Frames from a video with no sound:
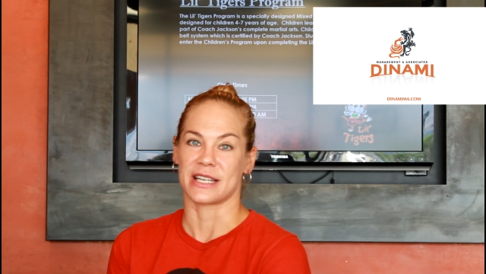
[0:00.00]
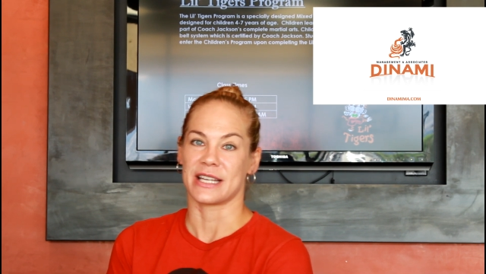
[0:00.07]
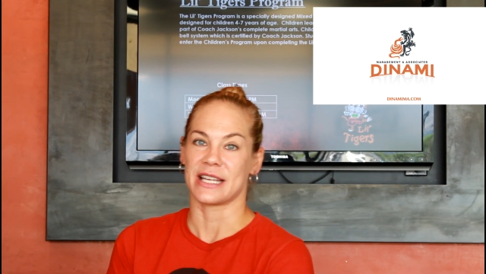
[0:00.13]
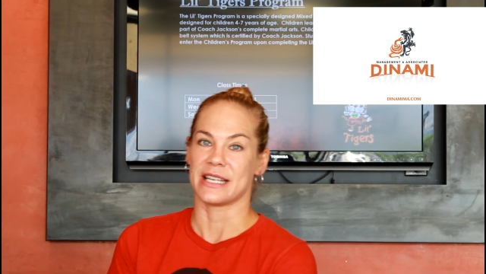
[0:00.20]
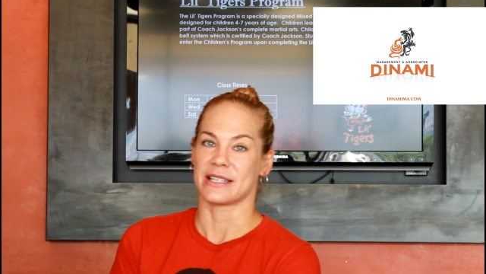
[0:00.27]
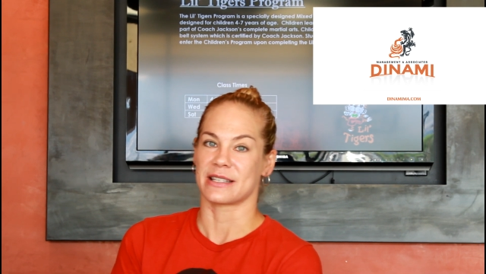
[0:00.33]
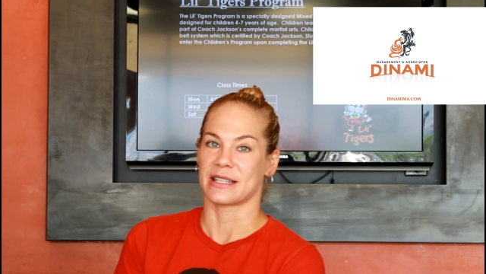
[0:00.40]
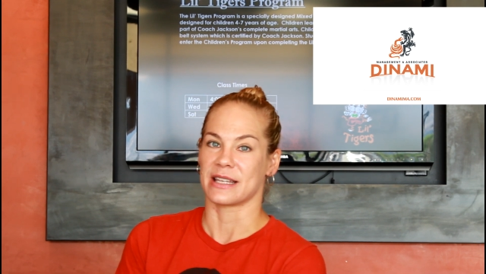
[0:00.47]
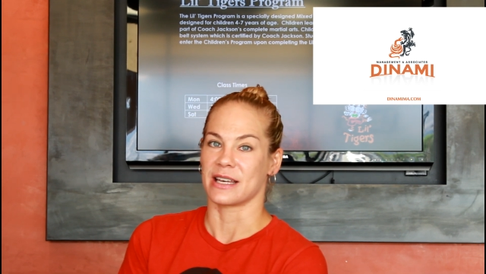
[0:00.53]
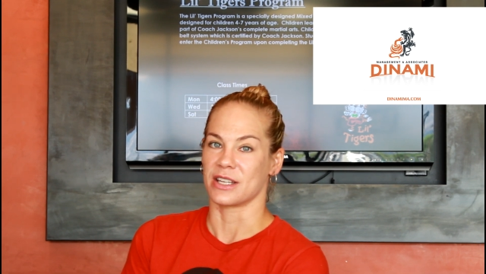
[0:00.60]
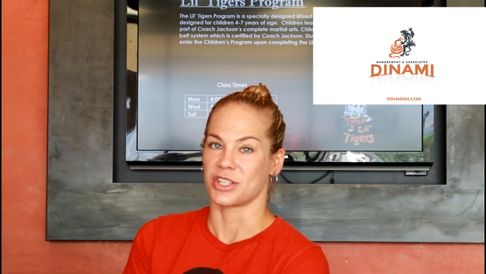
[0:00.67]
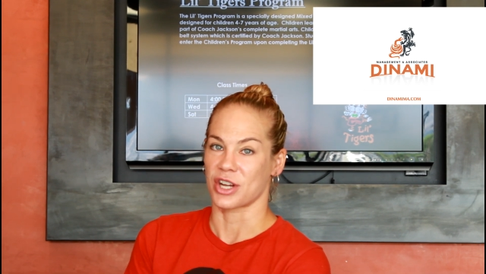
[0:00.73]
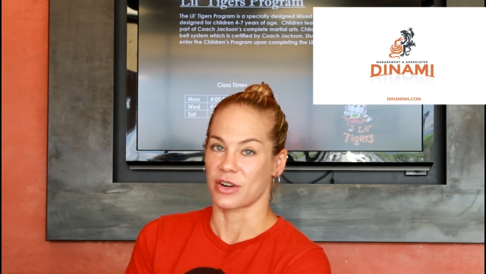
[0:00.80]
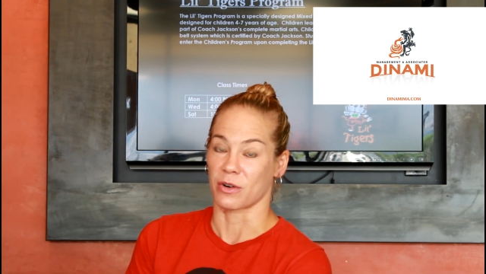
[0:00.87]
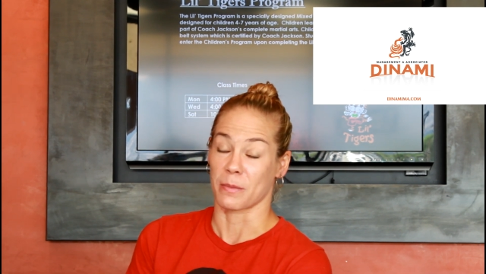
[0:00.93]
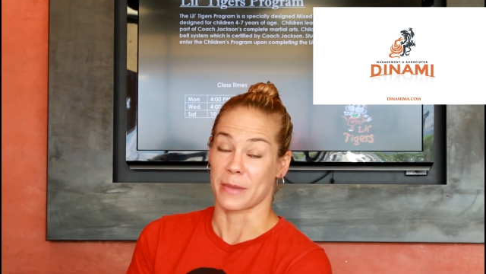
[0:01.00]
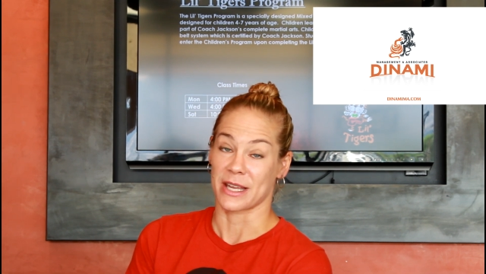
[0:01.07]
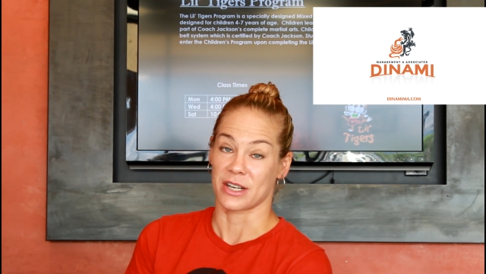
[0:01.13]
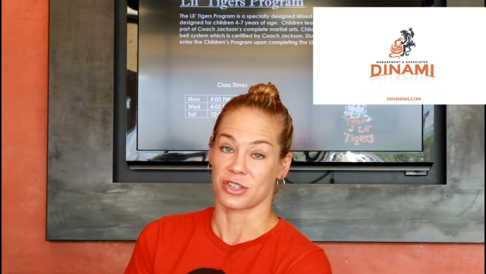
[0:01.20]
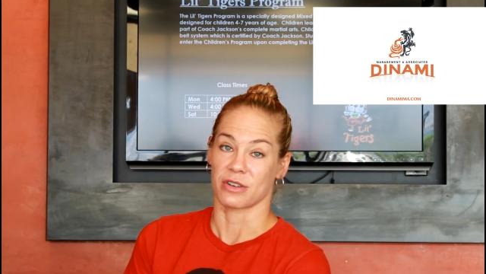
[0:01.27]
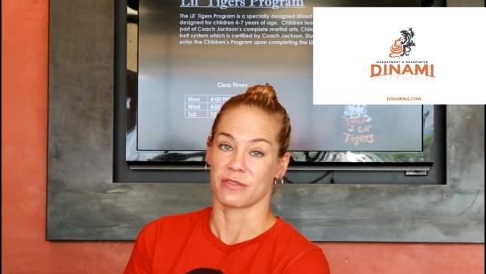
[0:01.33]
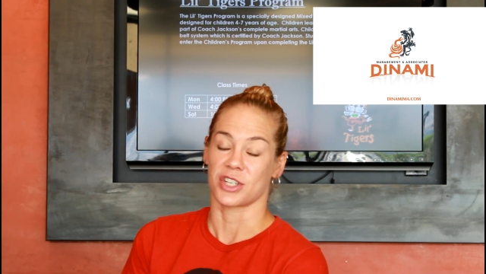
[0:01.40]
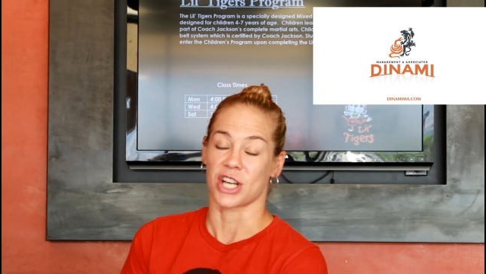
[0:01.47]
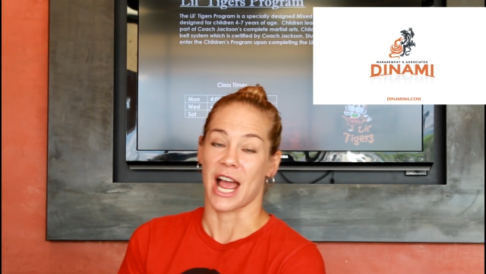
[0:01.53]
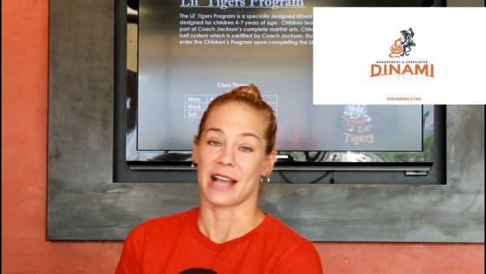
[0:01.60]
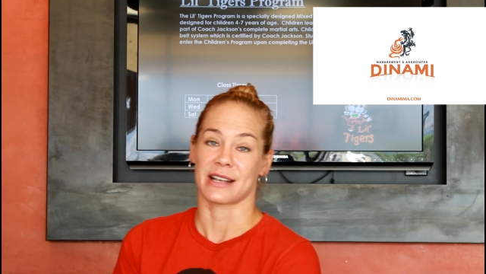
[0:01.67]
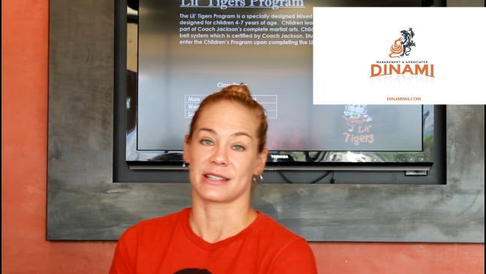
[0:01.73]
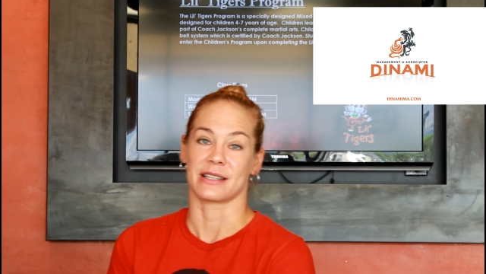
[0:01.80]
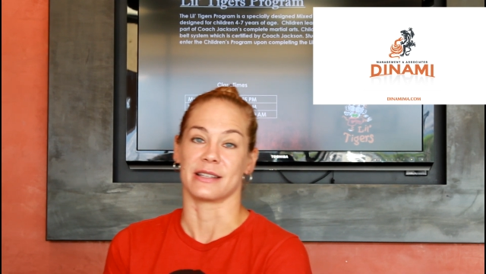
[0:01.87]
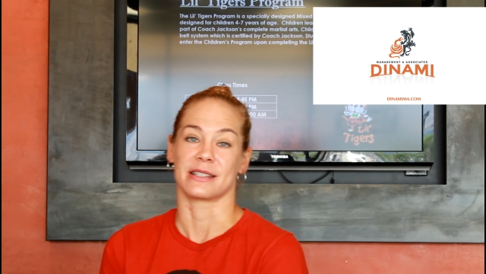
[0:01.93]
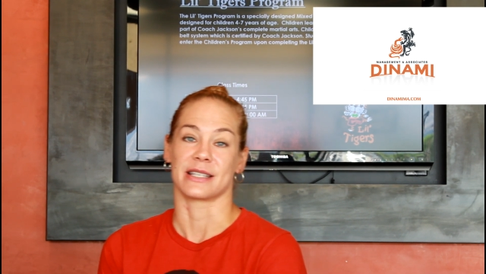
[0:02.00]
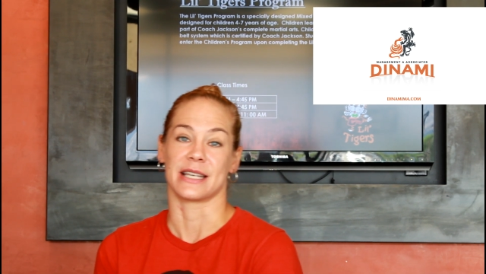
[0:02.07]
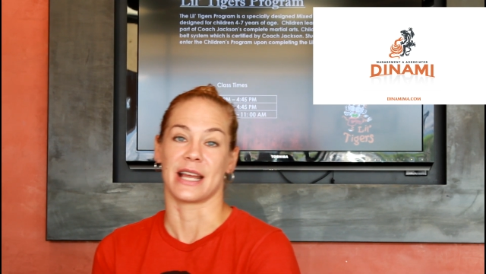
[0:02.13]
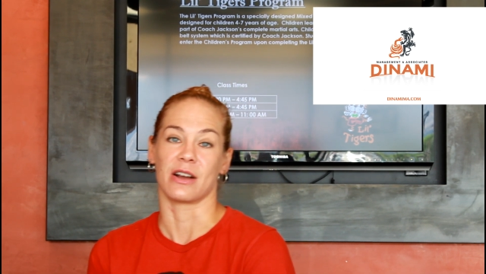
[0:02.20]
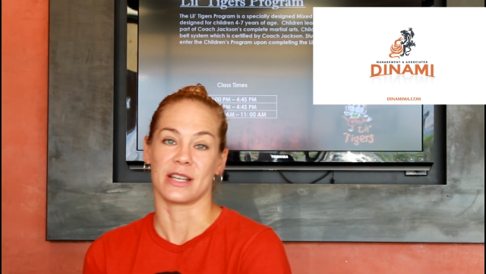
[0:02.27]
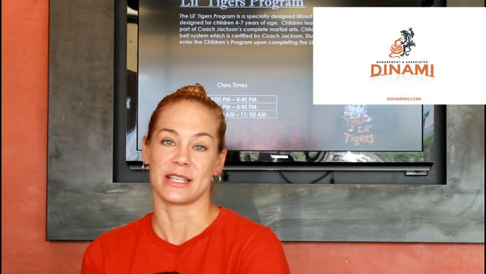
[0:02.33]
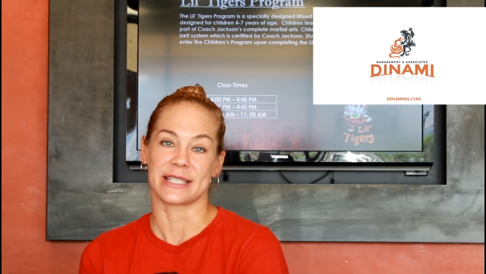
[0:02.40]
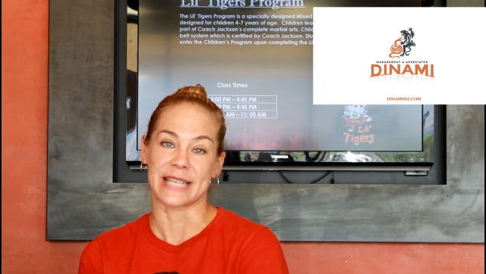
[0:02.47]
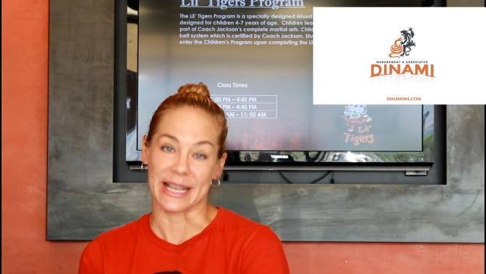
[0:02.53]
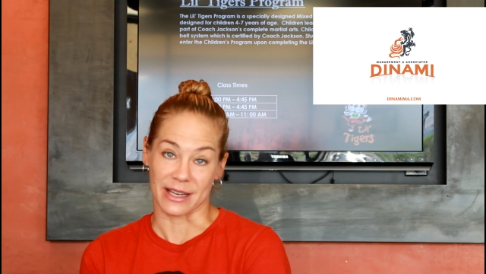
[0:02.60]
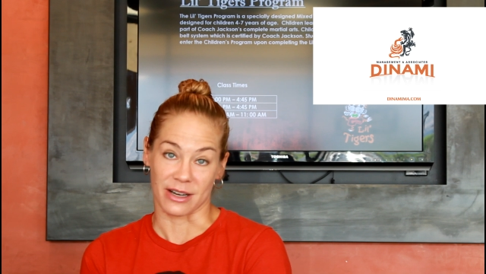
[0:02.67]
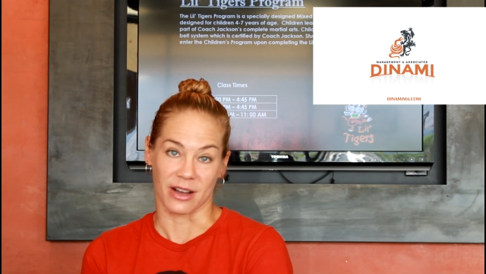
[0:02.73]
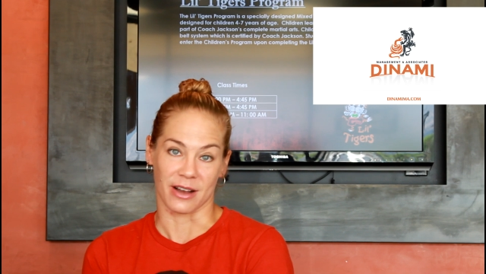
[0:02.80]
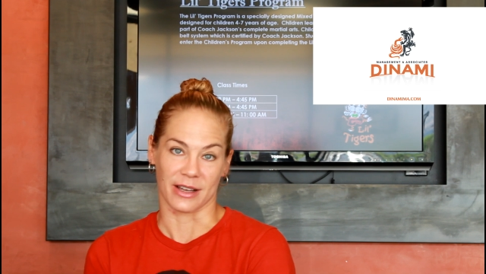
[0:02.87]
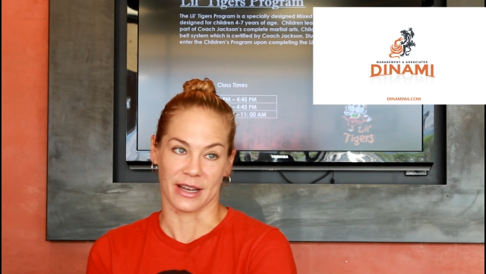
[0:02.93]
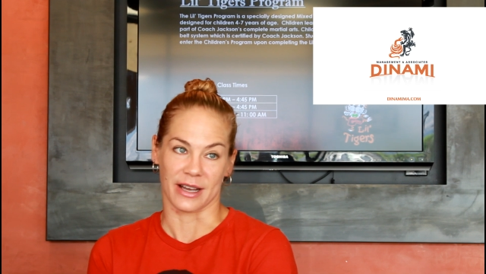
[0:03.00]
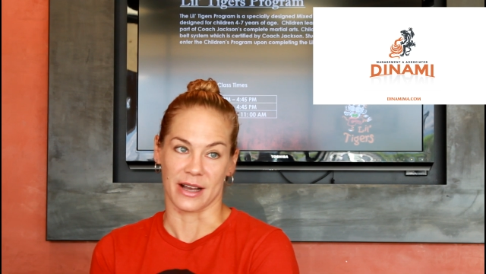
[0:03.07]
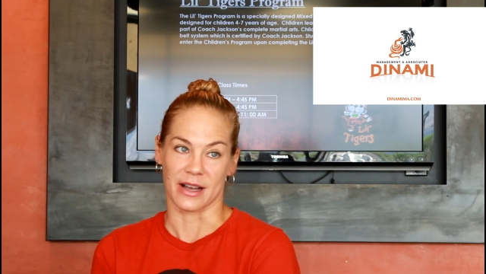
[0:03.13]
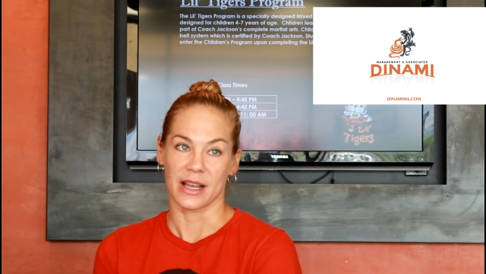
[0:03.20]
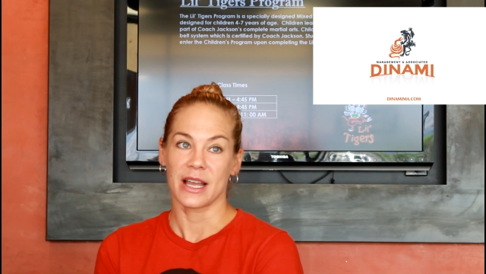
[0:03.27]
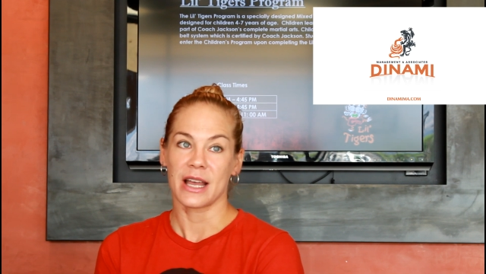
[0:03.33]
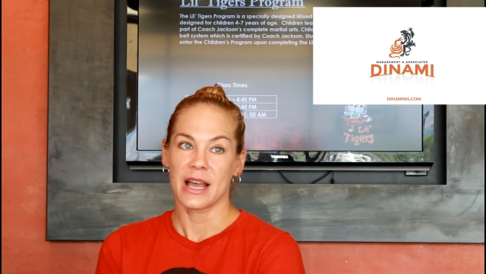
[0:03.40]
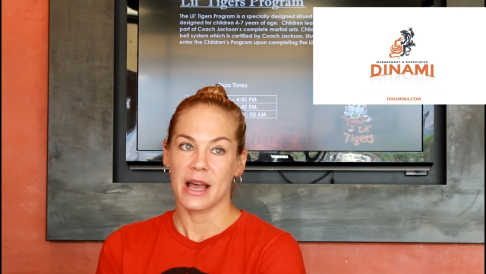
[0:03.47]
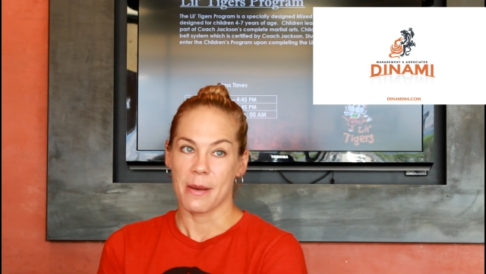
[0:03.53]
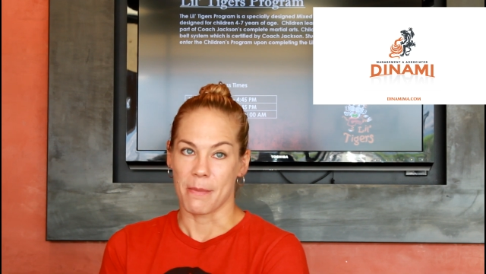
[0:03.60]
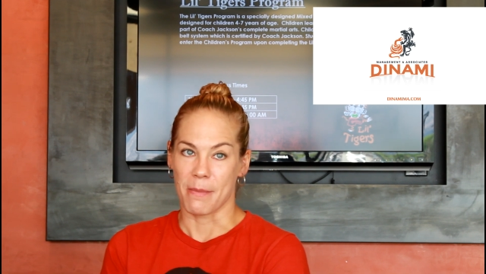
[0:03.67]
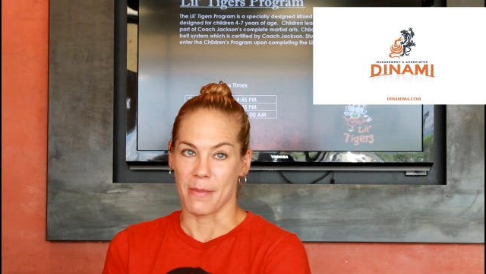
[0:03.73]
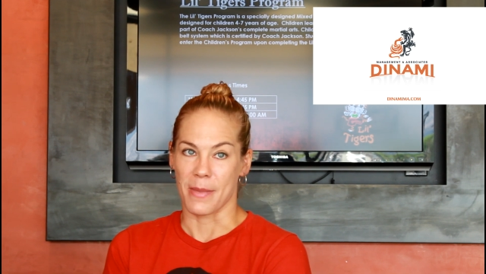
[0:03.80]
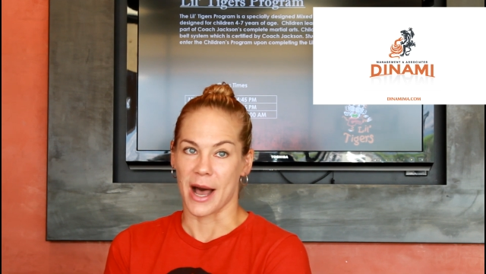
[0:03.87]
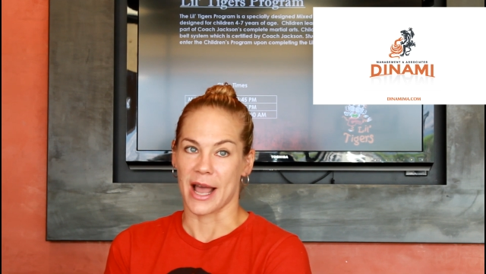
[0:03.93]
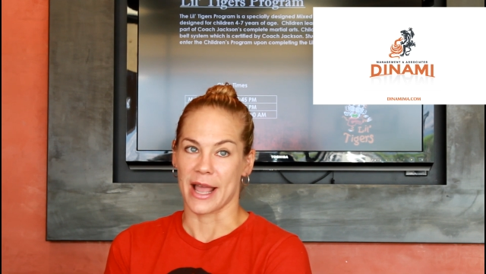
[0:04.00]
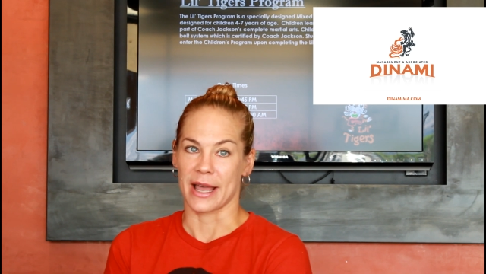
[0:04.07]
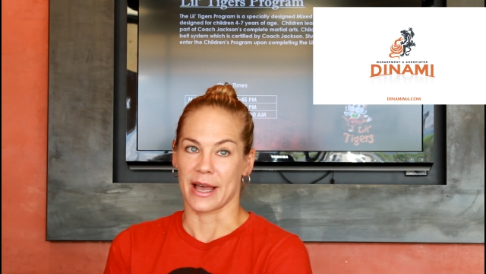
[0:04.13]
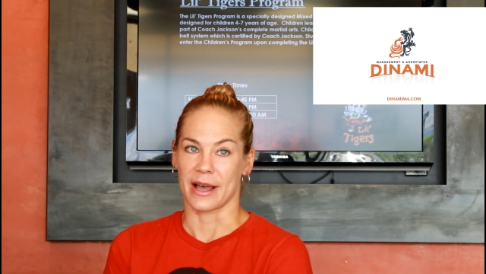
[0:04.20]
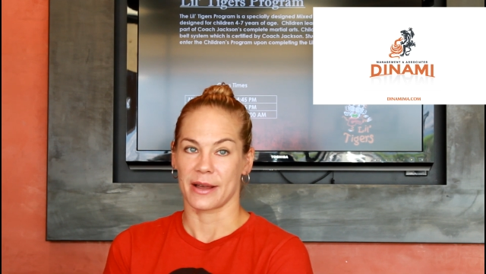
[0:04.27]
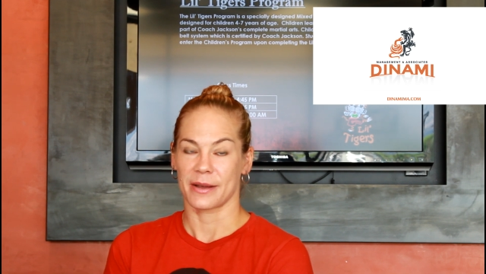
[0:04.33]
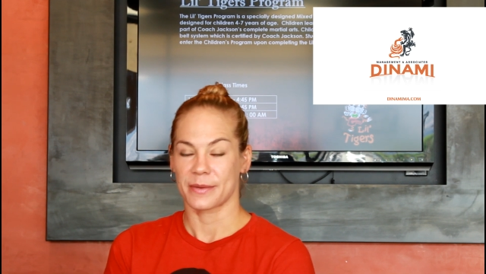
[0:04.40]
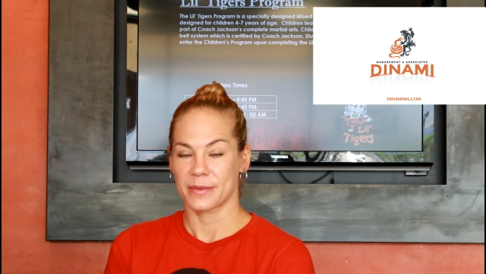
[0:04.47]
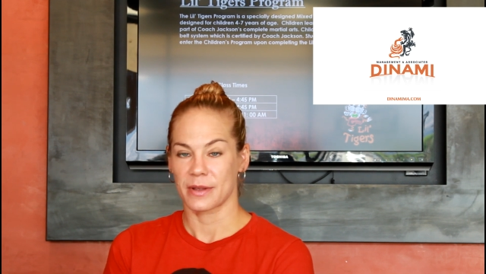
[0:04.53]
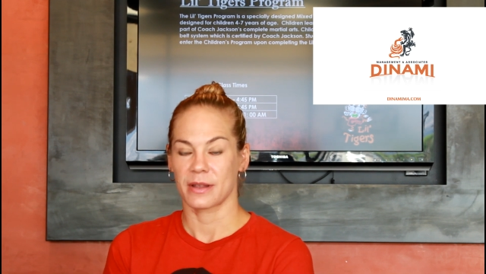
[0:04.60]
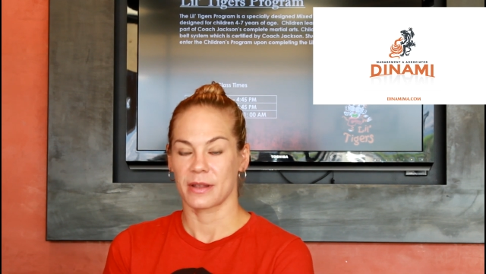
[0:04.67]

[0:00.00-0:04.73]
and he's the general manager of Jackson's, and now he's taken on my